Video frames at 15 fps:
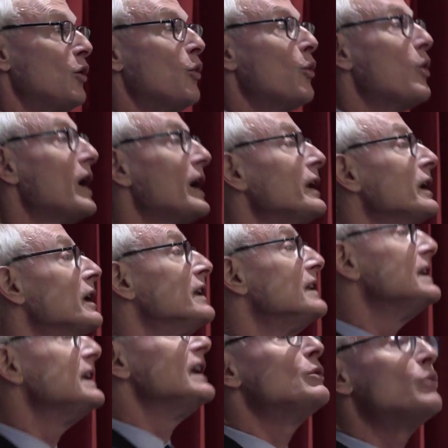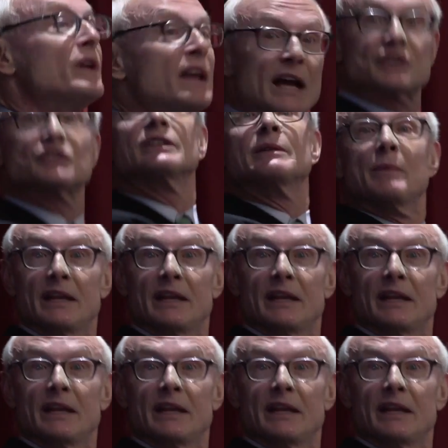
what need we actually